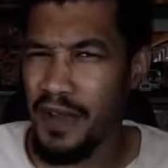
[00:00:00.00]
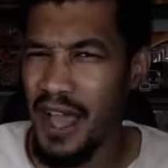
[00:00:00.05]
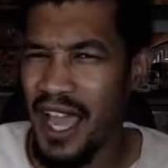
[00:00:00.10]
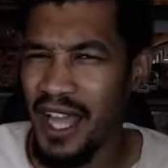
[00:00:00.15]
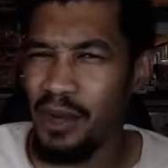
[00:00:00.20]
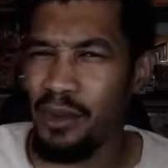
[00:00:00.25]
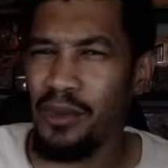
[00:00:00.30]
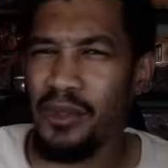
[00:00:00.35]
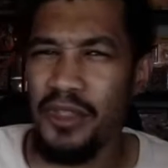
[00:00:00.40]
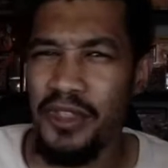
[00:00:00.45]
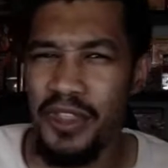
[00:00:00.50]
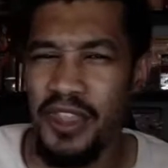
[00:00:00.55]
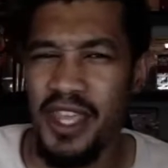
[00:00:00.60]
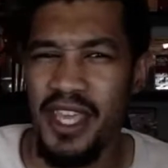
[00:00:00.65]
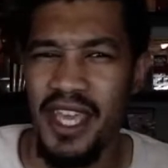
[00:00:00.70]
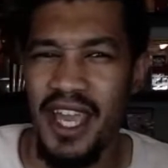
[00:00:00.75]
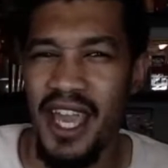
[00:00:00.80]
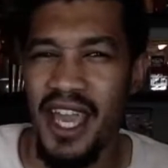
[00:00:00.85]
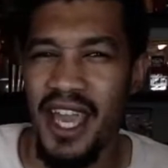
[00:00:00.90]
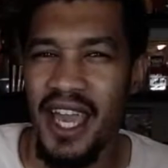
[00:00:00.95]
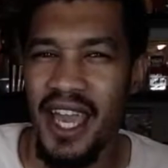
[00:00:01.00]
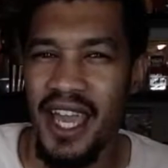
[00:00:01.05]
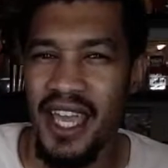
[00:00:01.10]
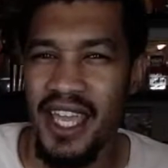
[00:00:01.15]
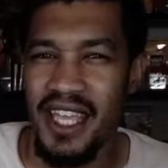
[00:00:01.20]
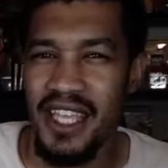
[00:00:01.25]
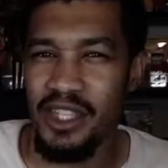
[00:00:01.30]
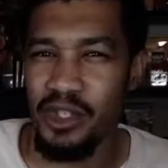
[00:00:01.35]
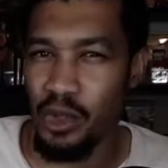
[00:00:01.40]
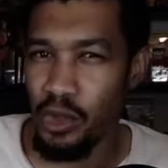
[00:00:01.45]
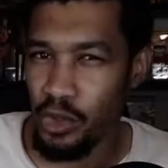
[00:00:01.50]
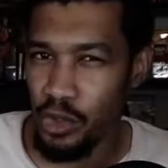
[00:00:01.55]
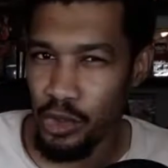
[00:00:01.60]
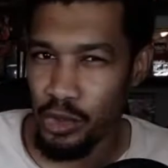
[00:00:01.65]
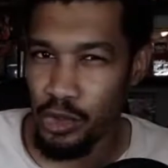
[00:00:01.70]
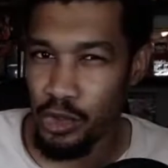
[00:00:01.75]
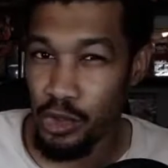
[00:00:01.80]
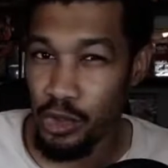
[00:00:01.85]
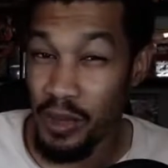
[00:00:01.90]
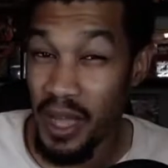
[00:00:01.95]
I don't think it's on
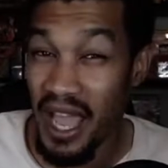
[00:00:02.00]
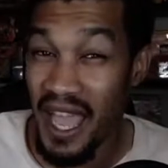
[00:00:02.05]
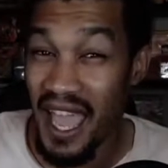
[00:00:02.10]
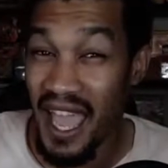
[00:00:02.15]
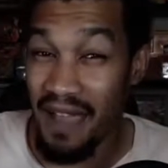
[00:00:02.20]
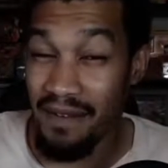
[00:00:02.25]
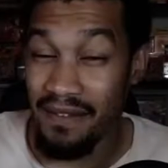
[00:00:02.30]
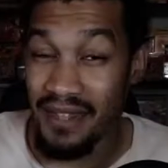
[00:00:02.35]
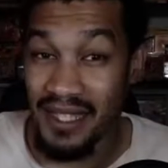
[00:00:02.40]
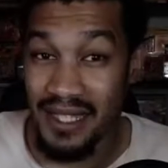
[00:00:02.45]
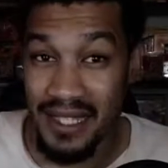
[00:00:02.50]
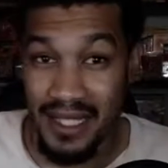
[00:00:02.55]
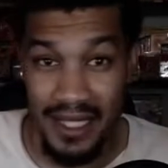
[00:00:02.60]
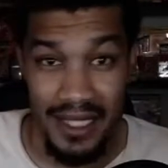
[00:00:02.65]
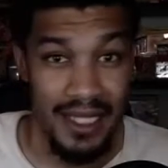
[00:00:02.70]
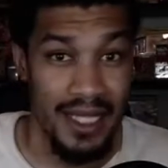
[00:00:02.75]
YouTube. I haven't seen